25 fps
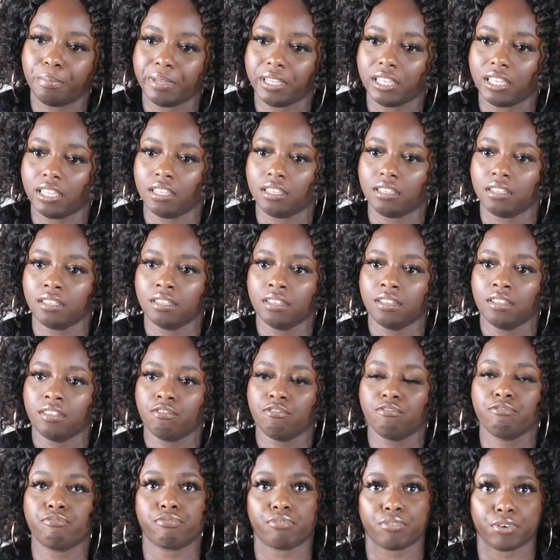to be
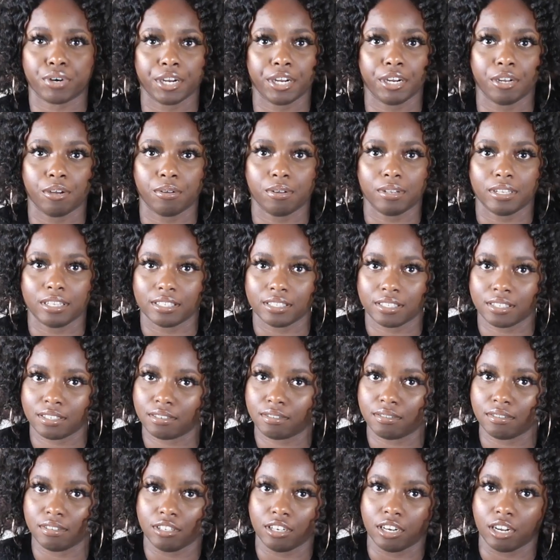frail and,
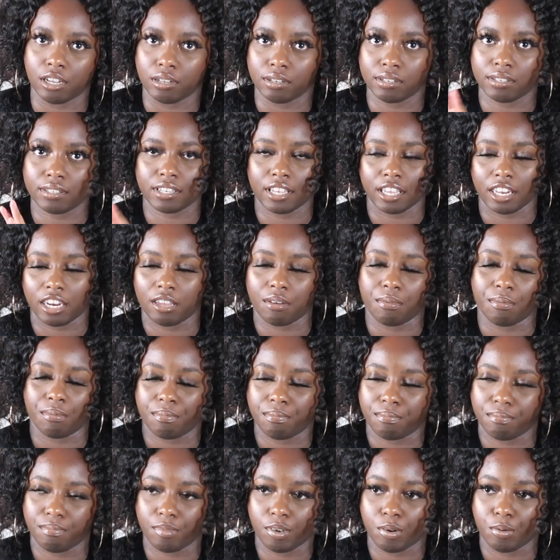you know, skinny
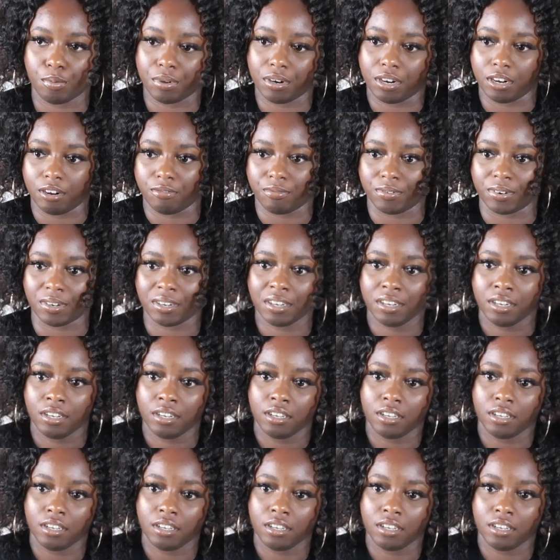or whatever.